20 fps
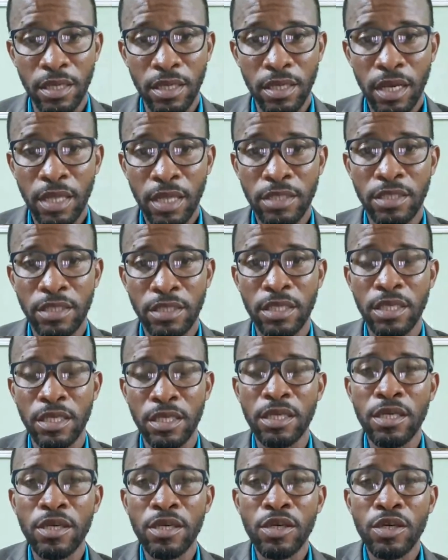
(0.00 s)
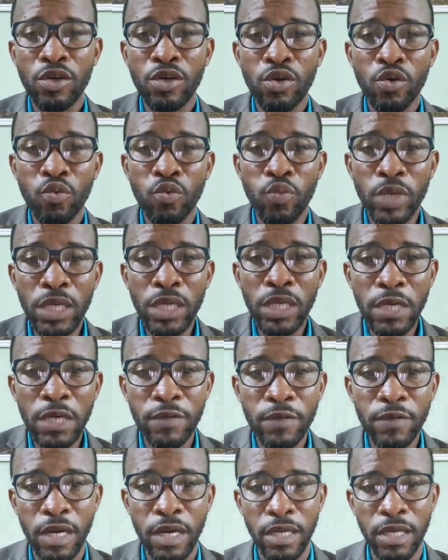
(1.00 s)
and say, we have
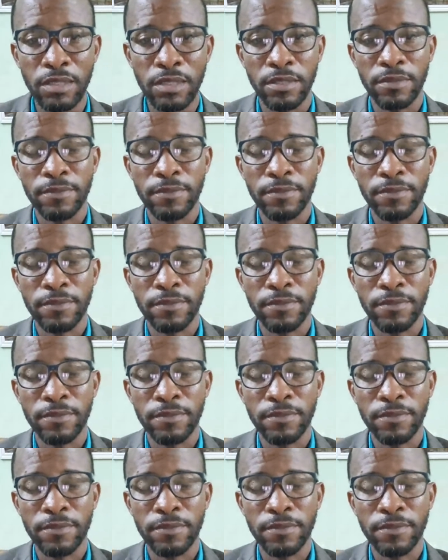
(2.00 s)
got